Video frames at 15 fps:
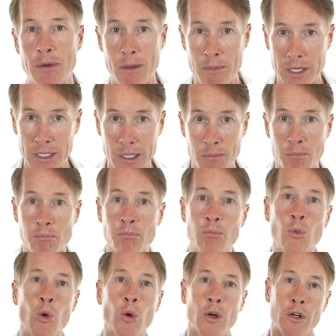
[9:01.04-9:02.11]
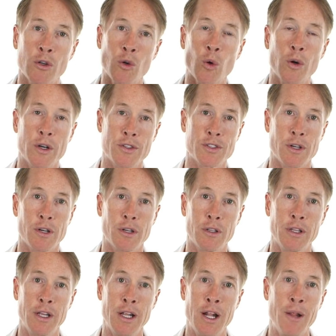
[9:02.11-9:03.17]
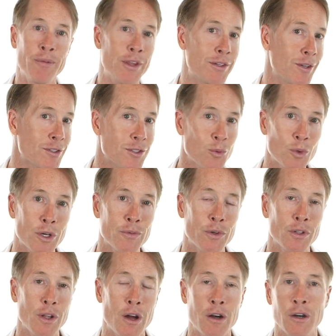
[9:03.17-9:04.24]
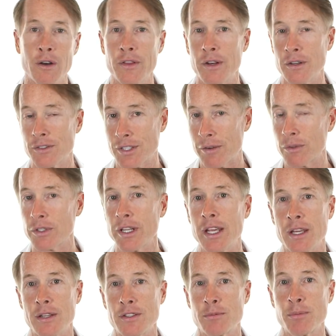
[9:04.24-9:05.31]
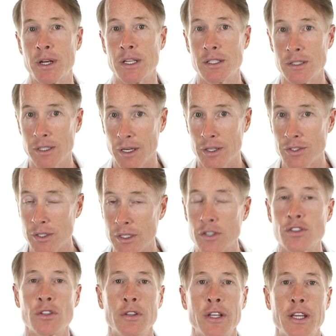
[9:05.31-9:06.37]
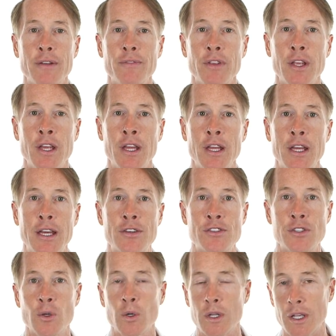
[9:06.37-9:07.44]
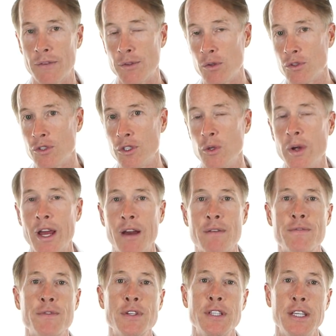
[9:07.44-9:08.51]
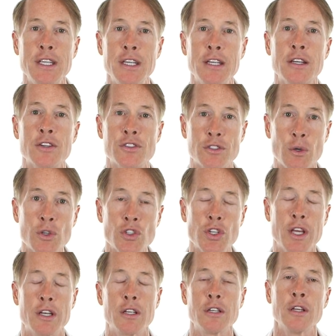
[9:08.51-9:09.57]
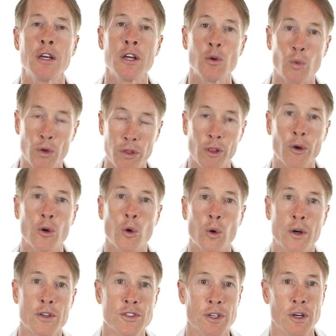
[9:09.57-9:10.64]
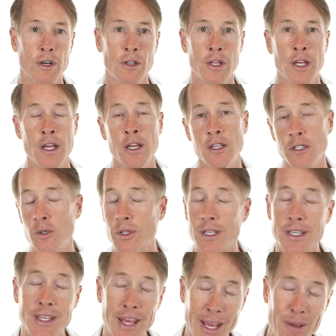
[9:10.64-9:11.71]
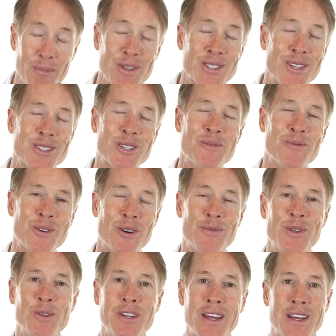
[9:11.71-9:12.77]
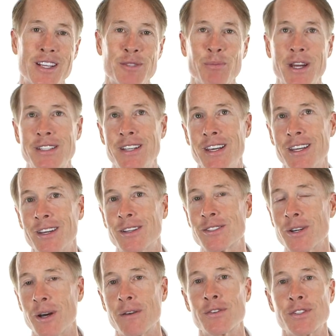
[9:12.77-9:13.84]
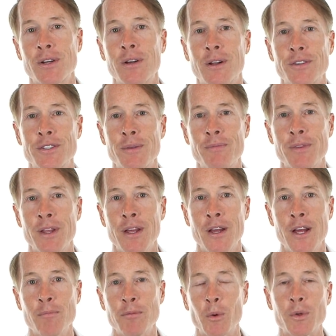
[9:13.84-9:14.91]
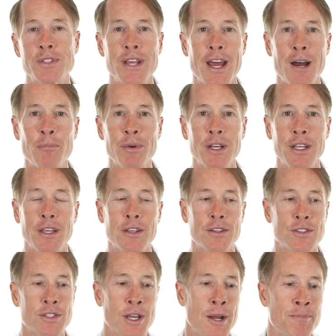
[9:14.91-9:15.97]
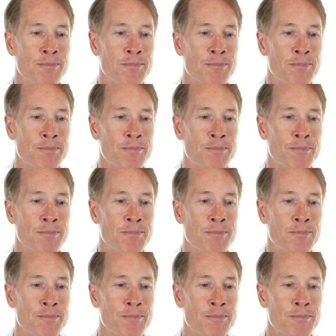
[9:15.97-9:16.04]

by making more cortisol. That doesn't work for longer than several days, but it does initially. And so if you do have fatigue associated with low cortisol, you can game the system for a few days by taking a ton of salt. But what's happening is